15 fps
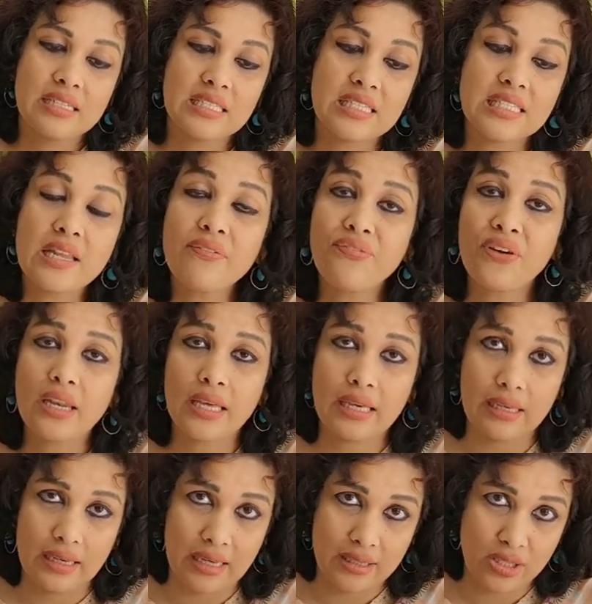
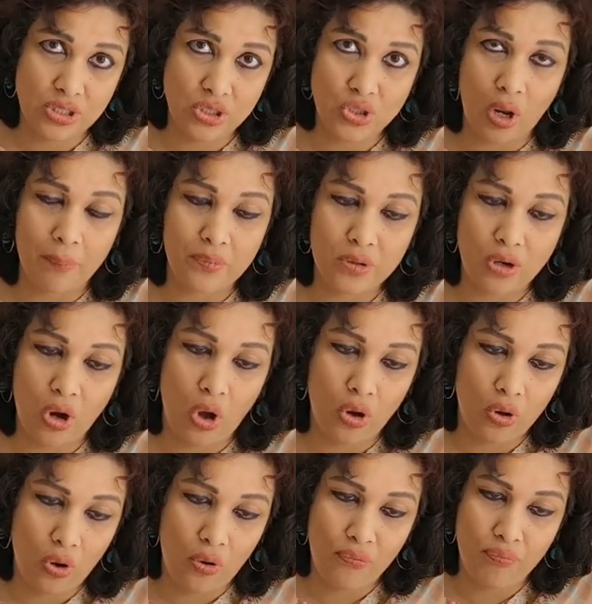stiffening at the stopped
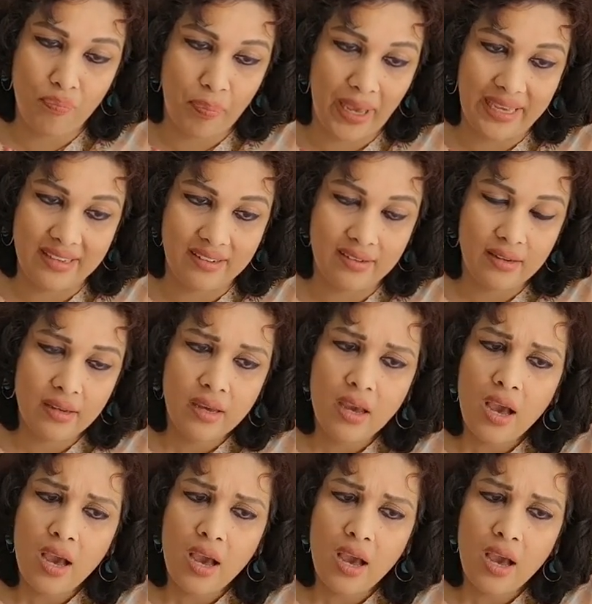clock of pain.